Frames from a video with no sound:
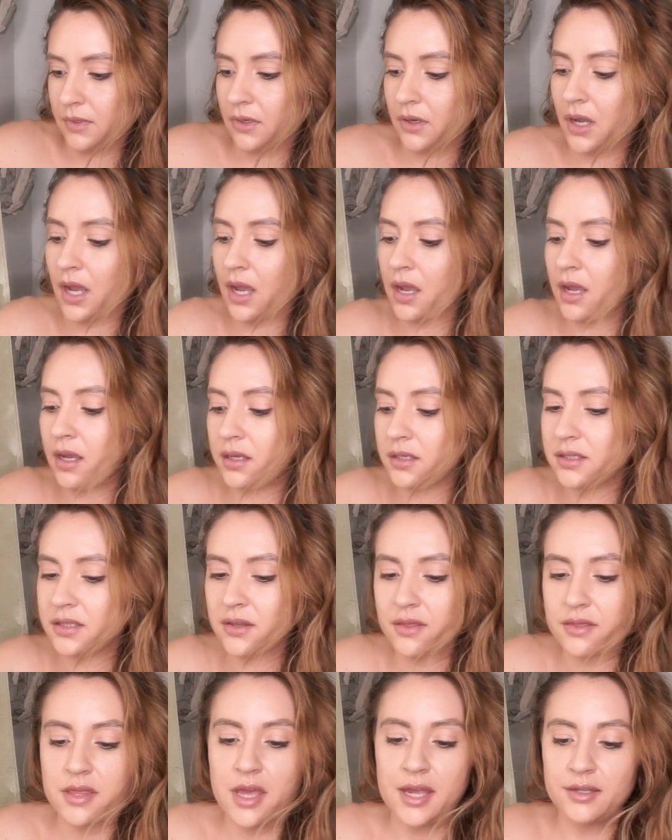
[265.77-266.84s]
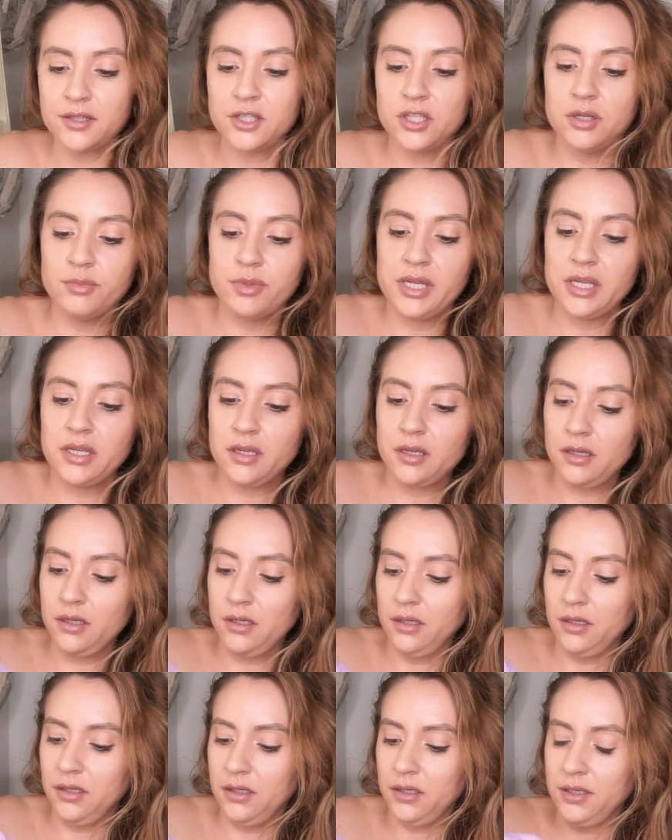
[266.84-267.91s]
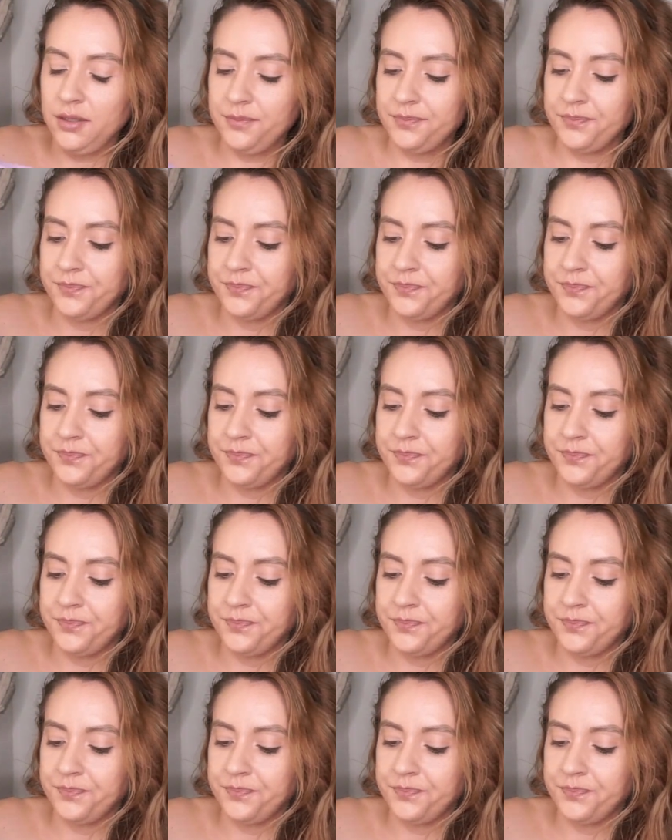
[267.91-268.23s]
Okay, so that should be good.